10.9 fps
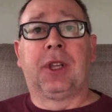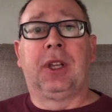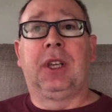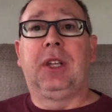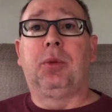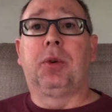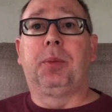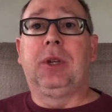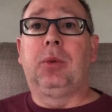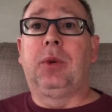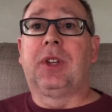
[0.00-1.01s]
and he will
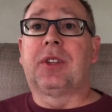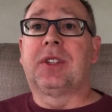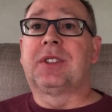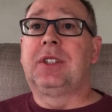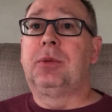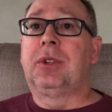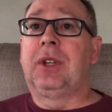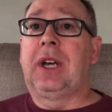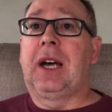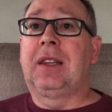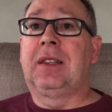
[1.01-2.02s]
be with us he will not